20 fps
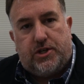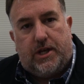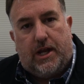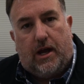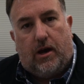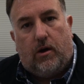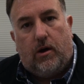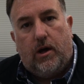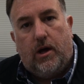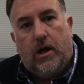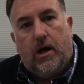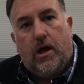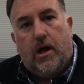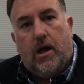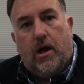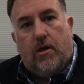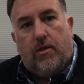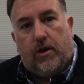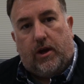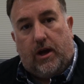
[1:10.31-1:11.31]
Now,
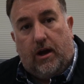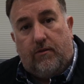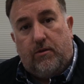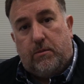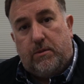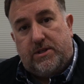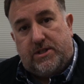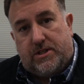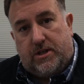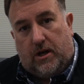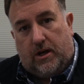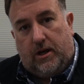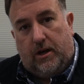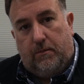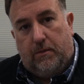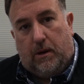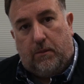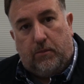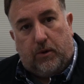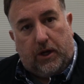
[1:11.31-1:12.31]
the government's talking
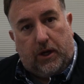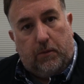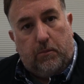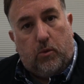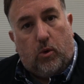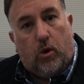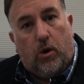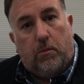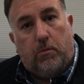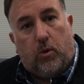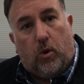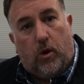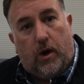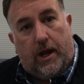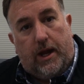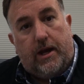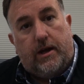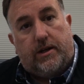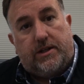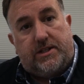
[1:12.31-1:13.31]
about bringing more and more
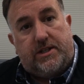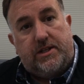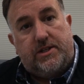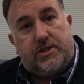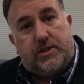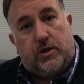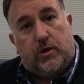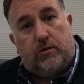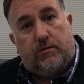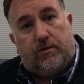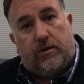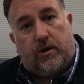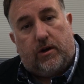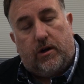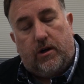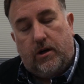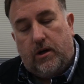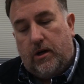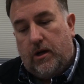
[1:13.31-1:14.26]
ALTs over,